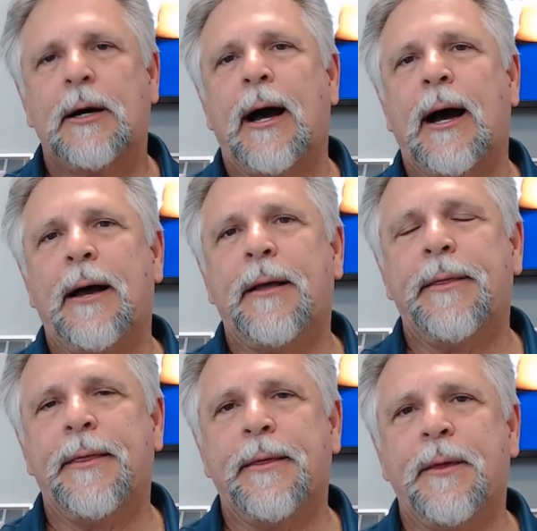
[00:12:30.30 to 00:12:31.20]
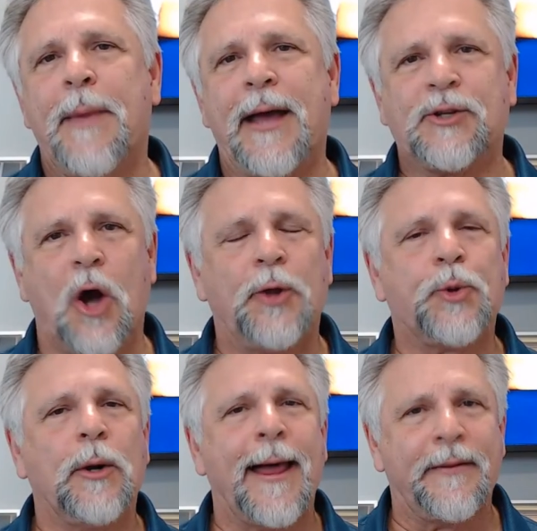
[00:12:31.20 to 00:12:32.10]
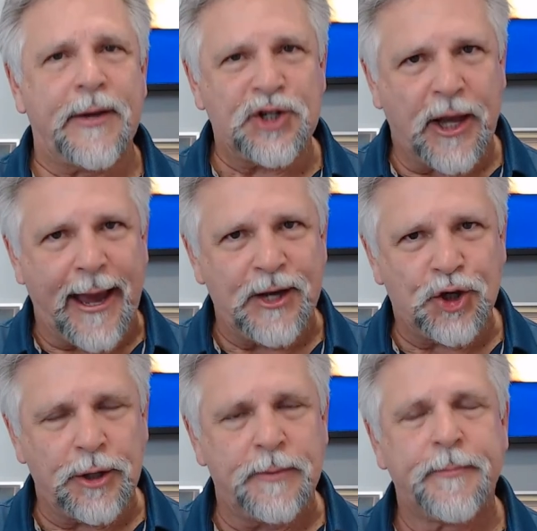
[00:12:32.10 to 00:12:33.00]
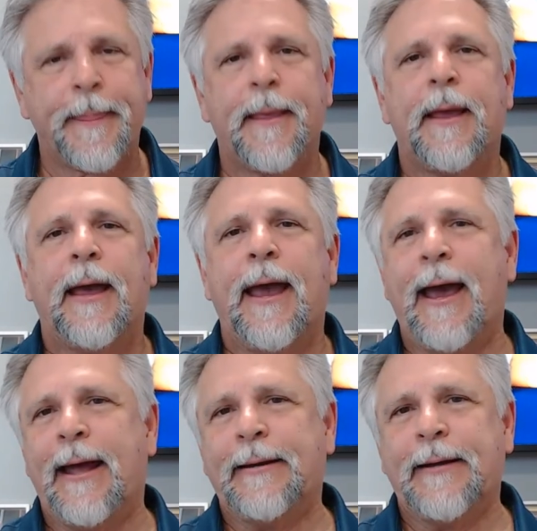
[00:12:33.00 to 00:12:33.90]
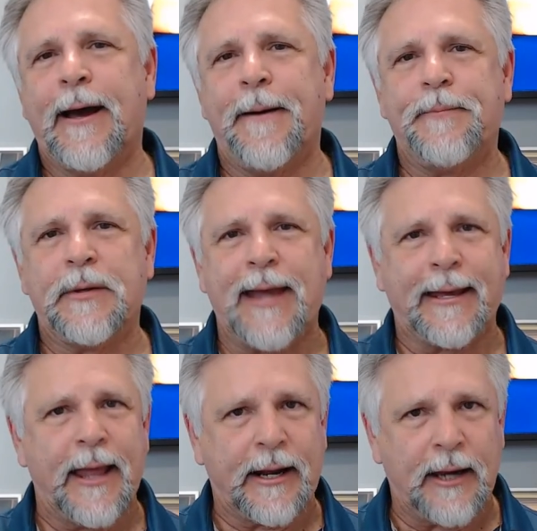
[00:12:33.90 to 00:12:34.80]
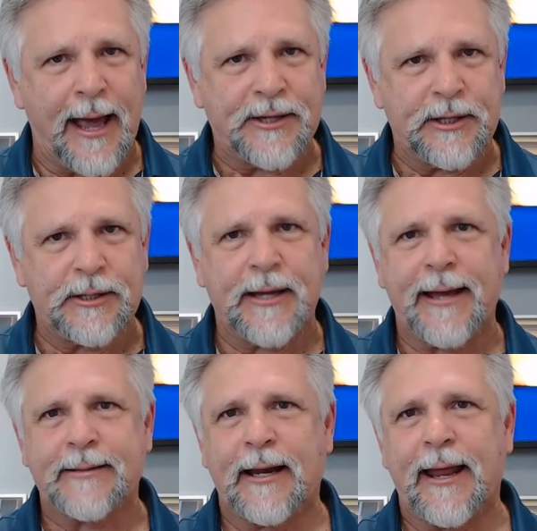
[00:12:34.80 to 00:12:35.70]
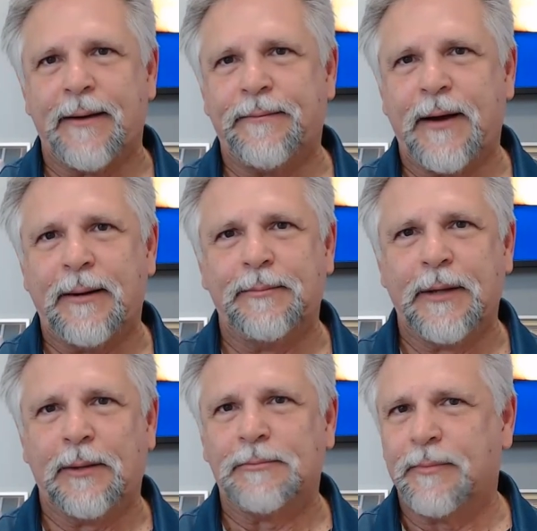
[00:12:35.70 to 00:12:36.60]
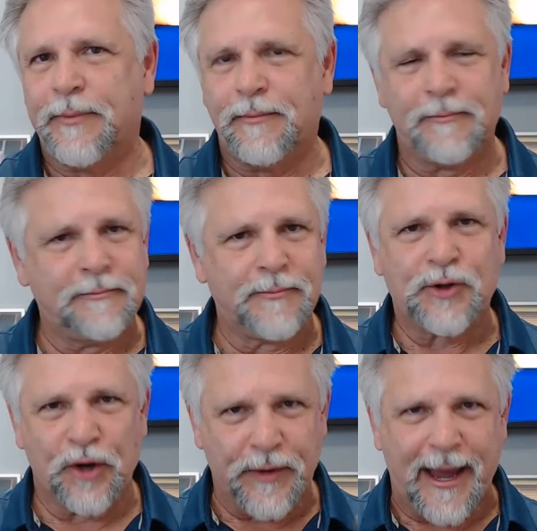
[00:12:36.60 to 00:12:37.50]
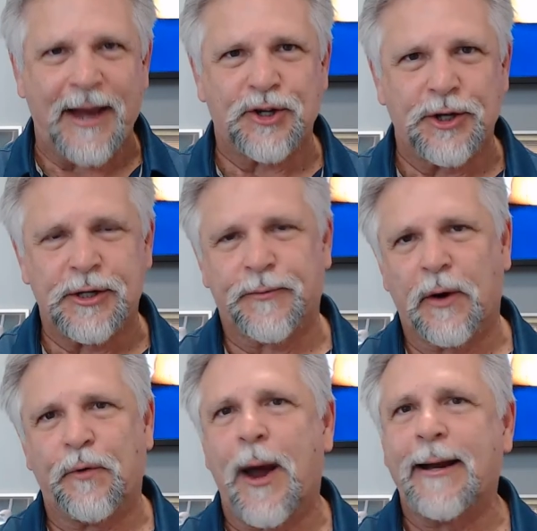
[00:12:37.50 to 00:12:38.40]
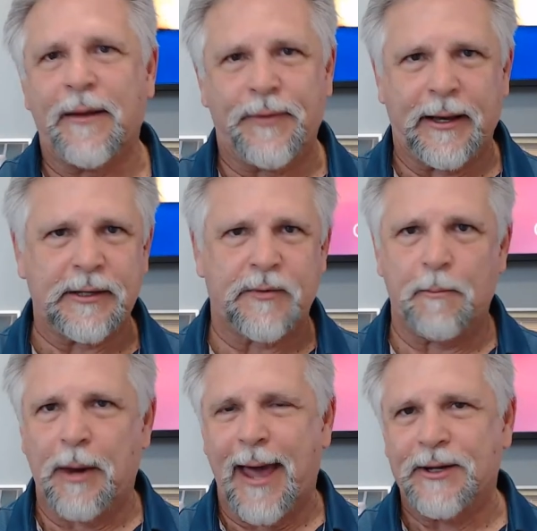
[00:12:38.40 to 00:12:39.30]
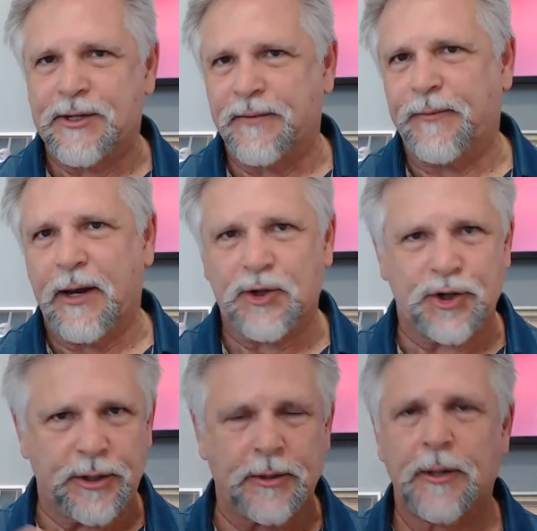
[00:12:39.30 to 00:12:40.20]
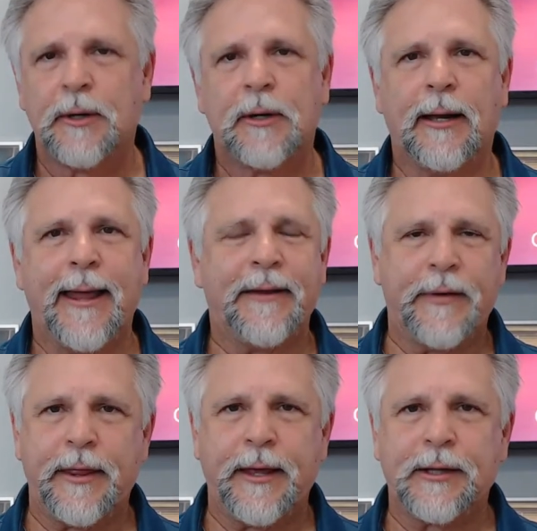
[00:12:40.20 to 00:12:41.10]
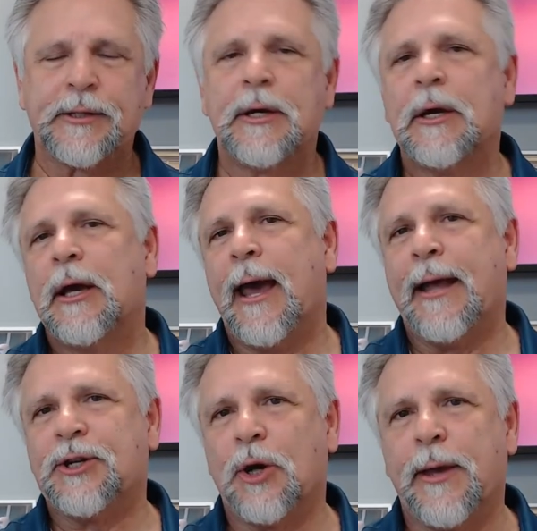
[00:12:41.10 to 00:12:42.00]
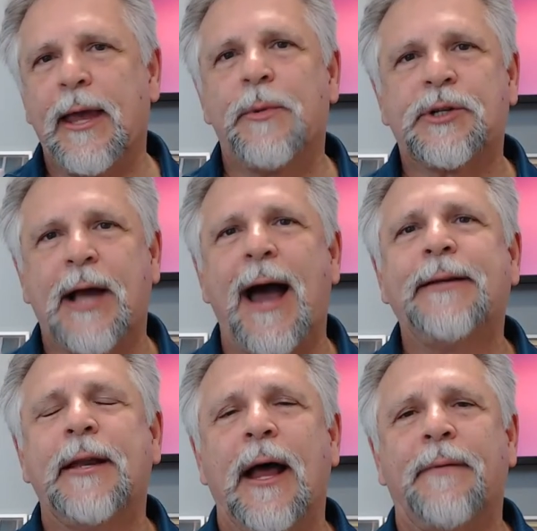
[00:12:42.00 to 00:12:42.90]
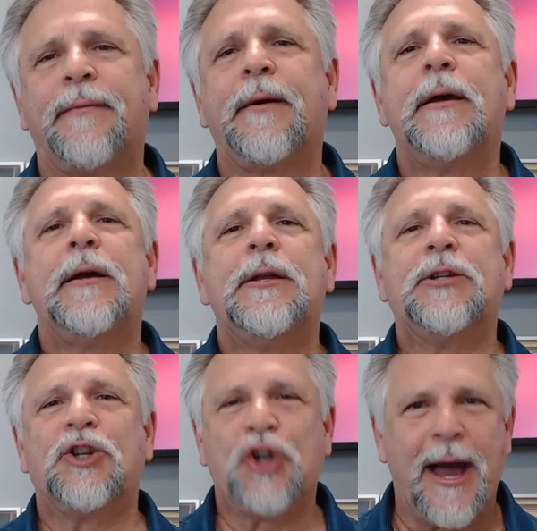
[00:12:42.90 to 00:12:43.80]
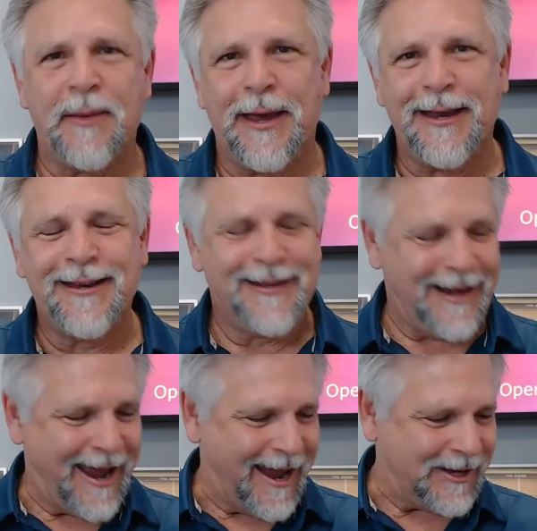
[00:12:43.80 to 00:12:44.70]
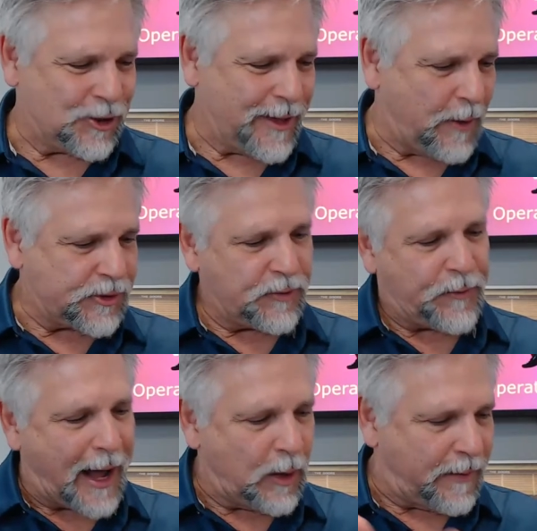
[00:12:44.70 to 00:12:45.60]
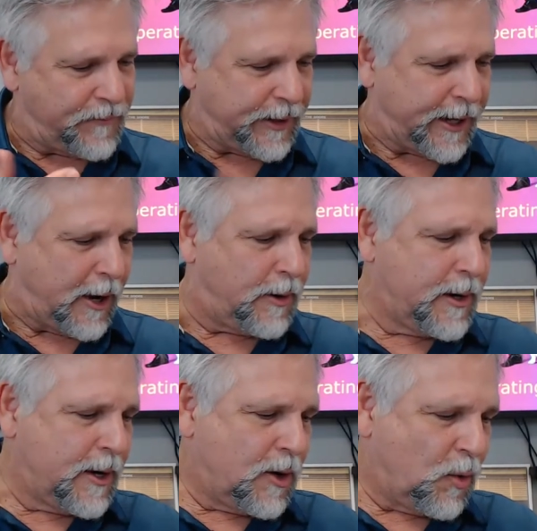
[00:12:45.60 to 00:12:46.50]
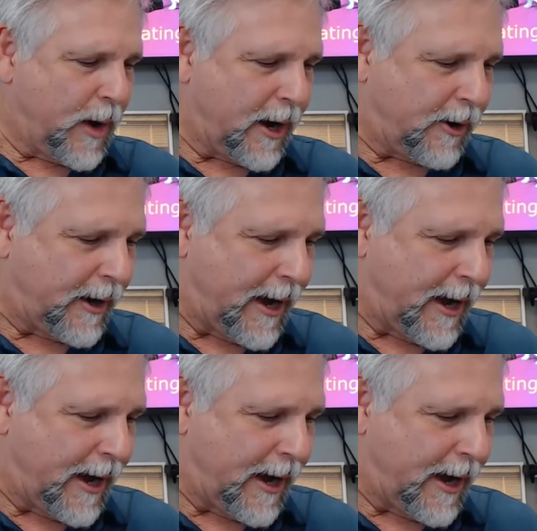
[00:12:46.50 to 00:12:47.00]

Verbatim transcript: Uh, the man's gone through a lot of education and uh, taking a lot of classes, has a lot of uh, you know certifications for a variety of things, from plants to fish to a lot of other things. And so he was kind enough to chime in, and so that was the follow-up video where.